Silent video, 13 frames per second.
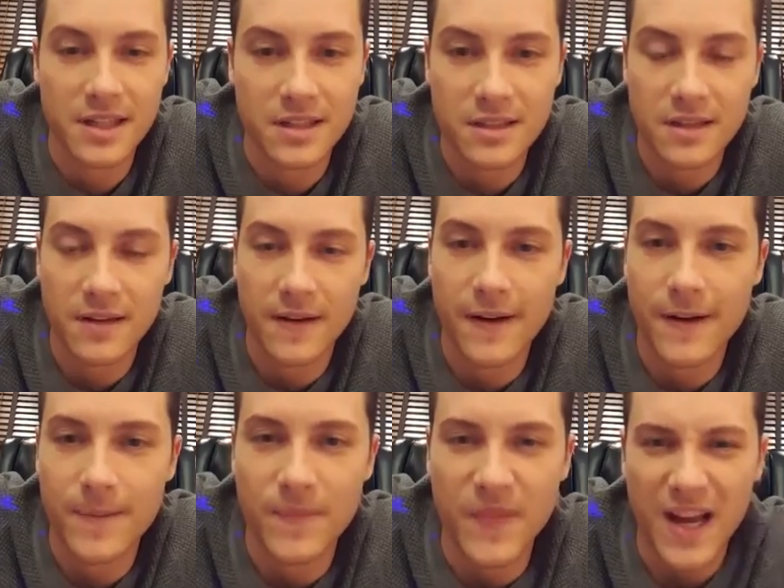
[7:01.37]
nice.
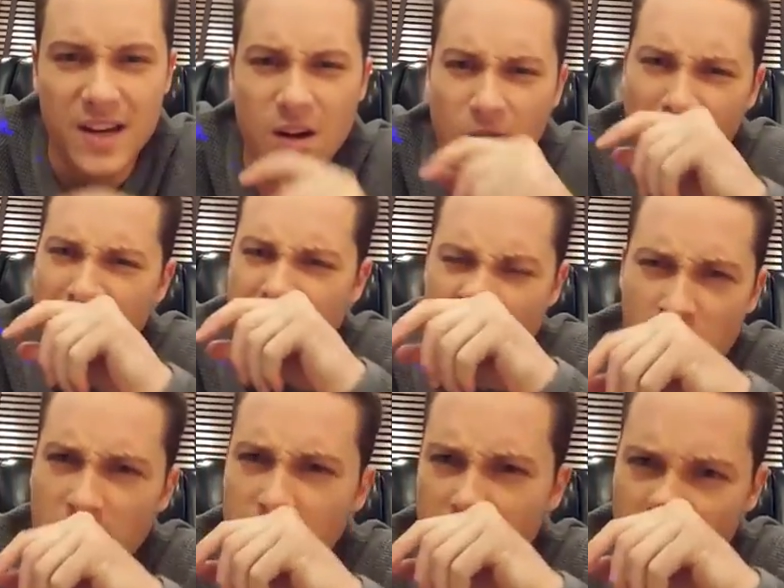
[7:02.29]
I know. I
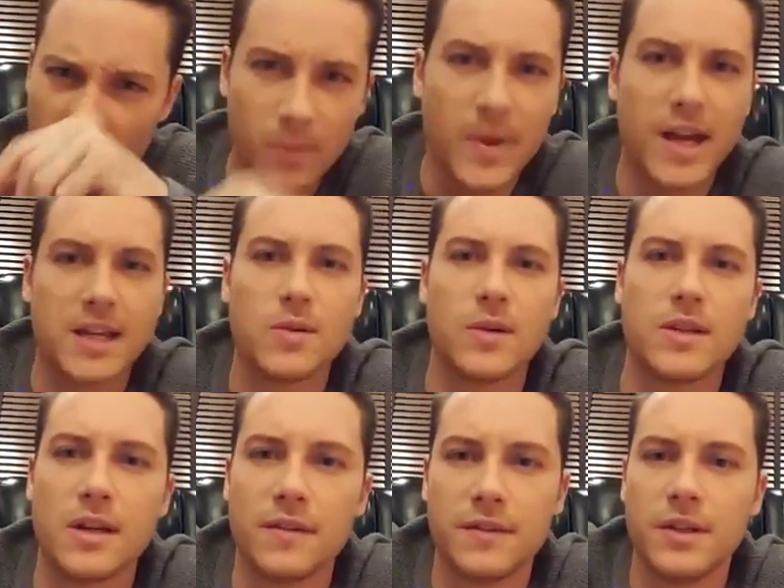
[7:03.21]
want to do more backstory
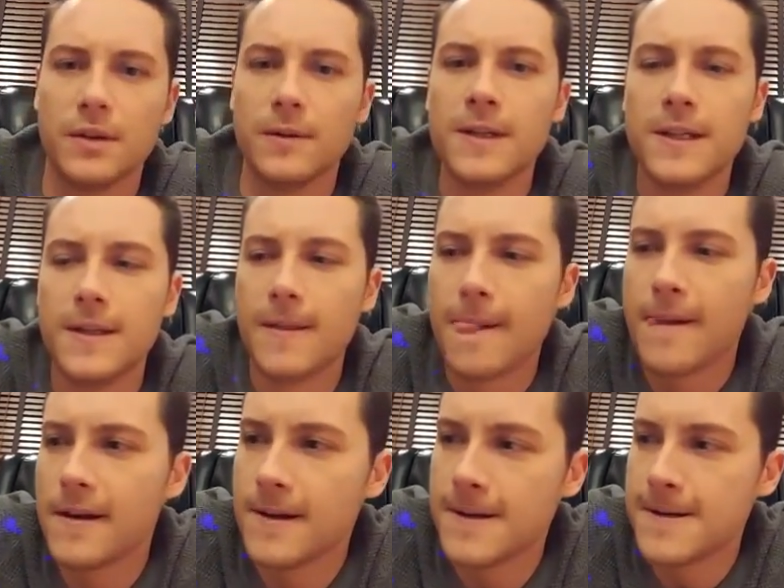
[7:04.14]
stuff too.
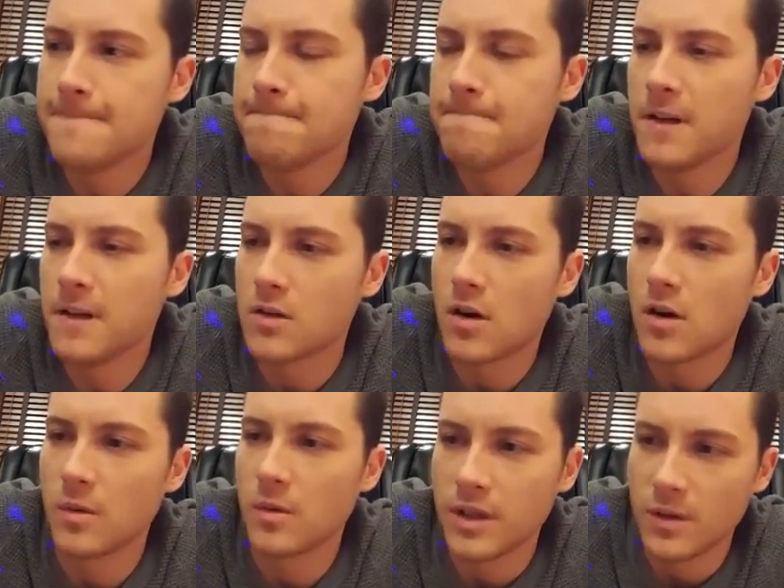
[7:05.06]
It's
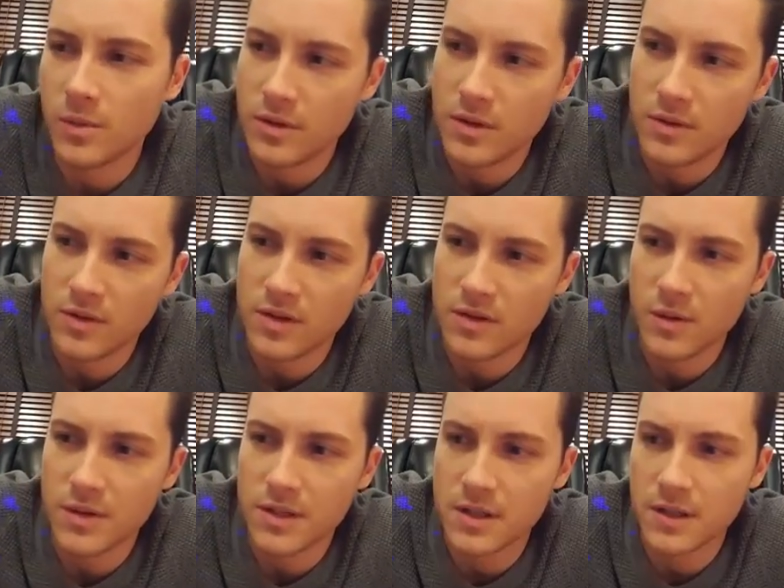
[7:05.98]
hard. There's
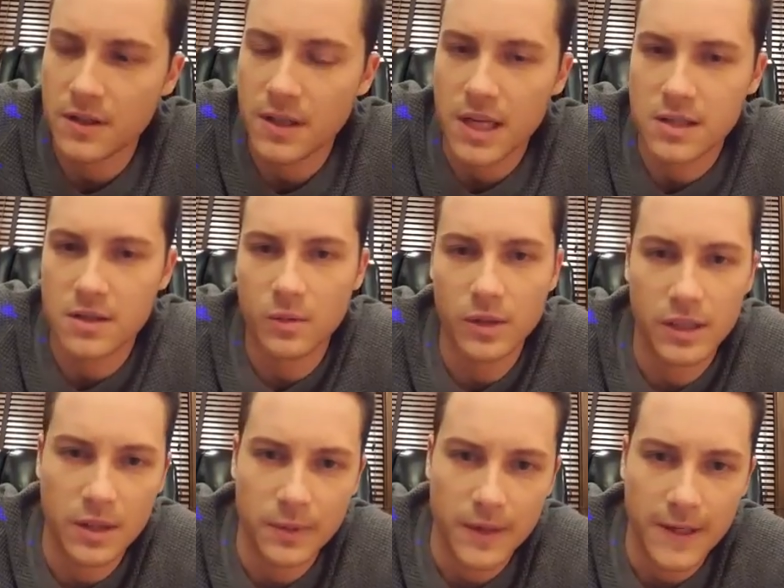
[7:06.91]
always a case of the
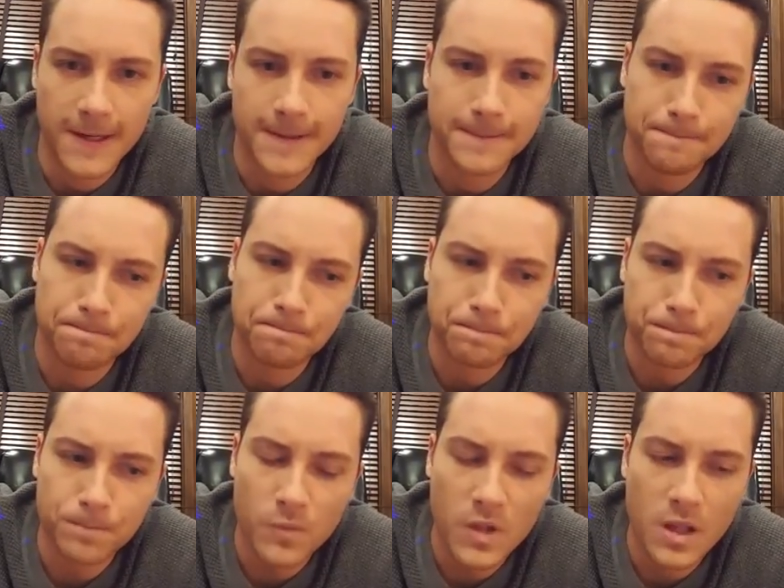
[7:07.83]
week that we gotta
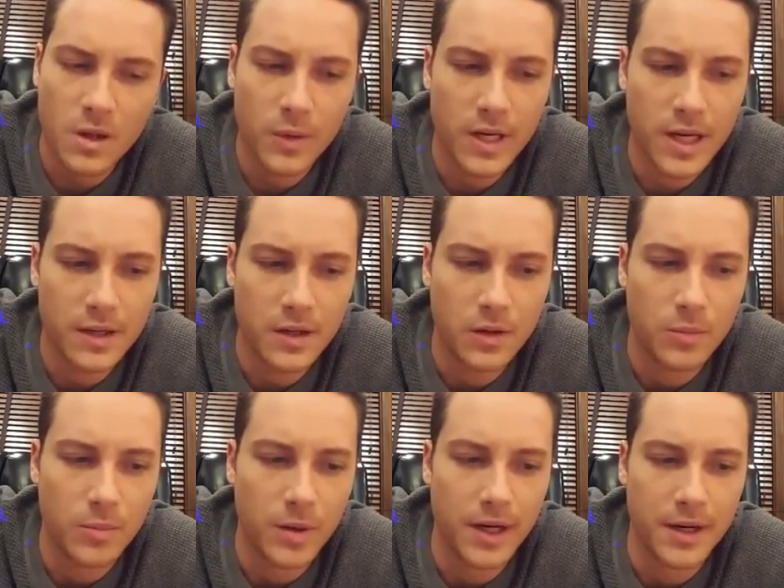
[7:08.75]

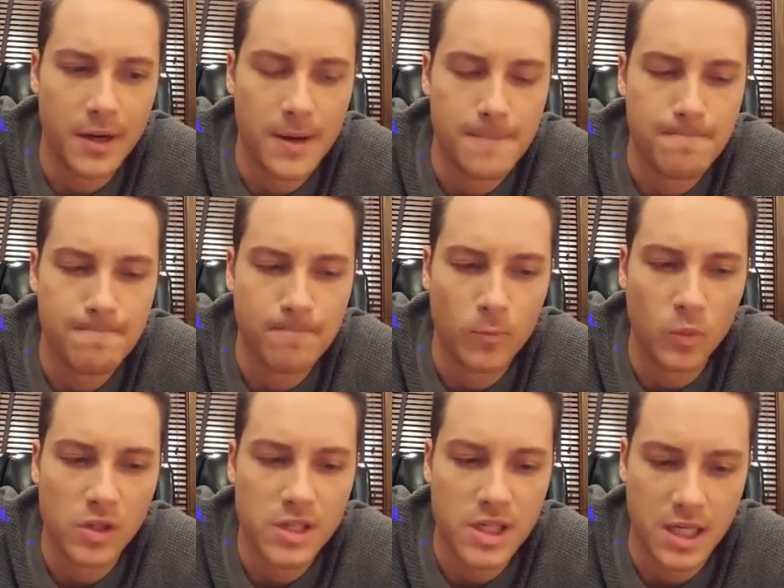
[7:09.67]
do. But
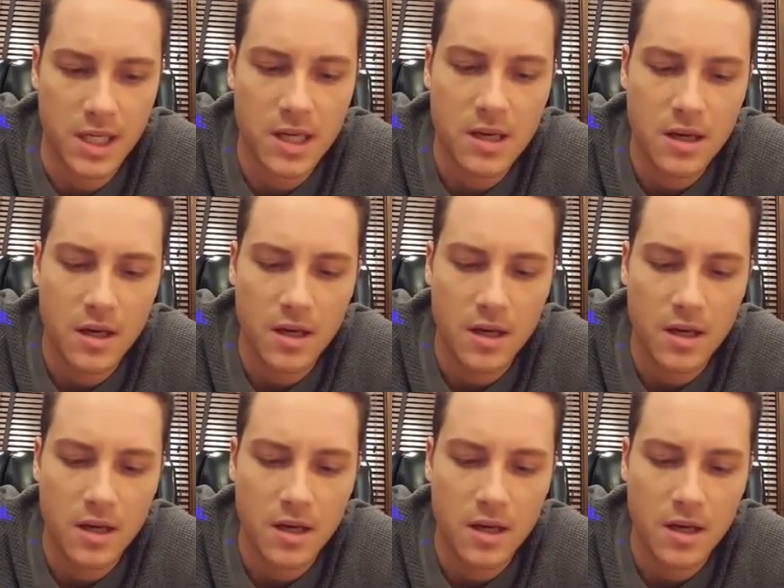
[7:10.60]
we'll see.